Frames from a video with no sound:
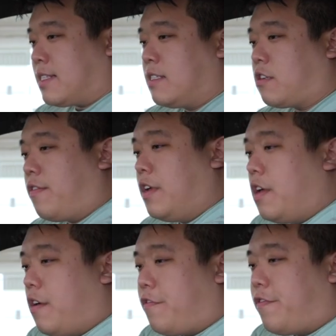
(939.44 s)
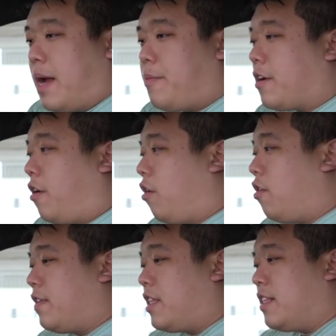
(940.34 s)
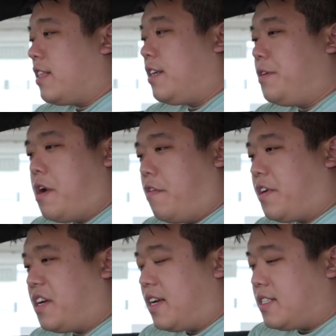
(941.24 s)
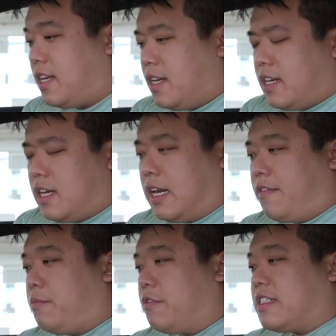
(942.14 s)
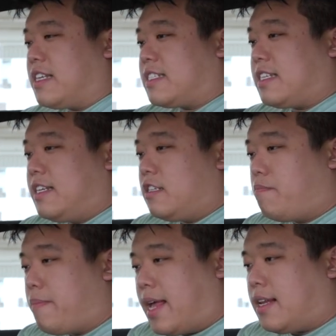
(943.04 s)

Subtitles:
luxurious and upmarket. It really does feel like the way everything